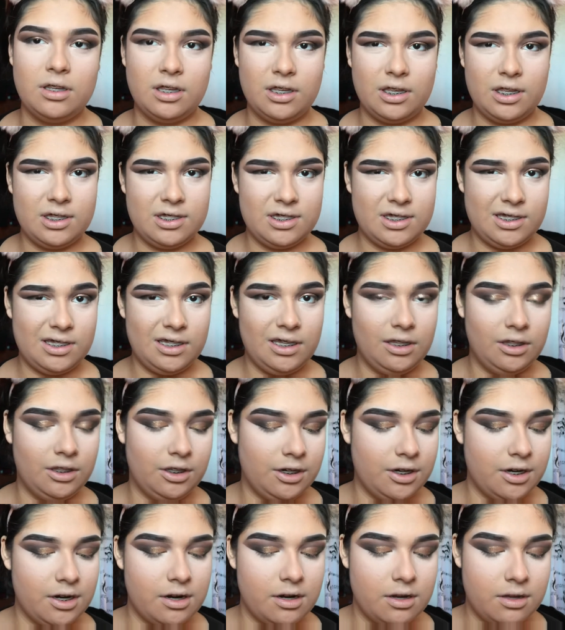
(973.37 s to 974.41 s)

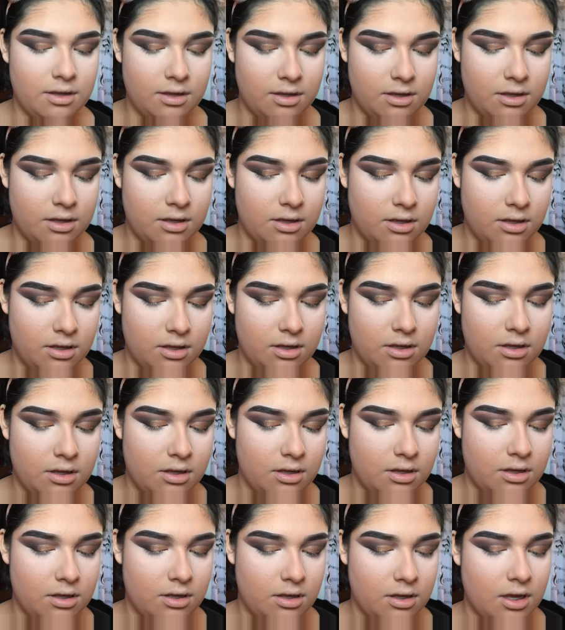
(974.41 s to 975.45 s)
concealer,
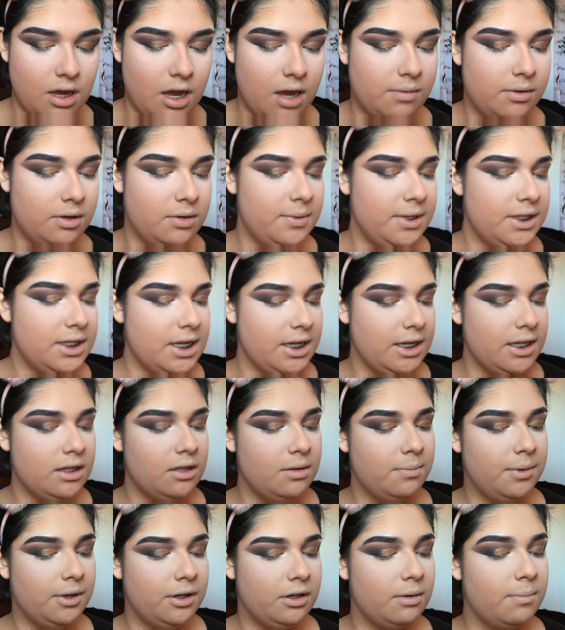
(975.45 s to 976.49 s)
I'm gonna be taking
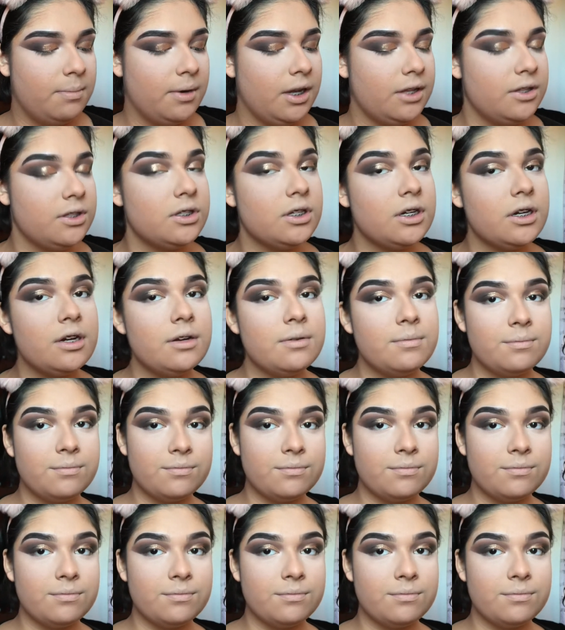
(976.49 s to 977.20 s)
the butter bronzer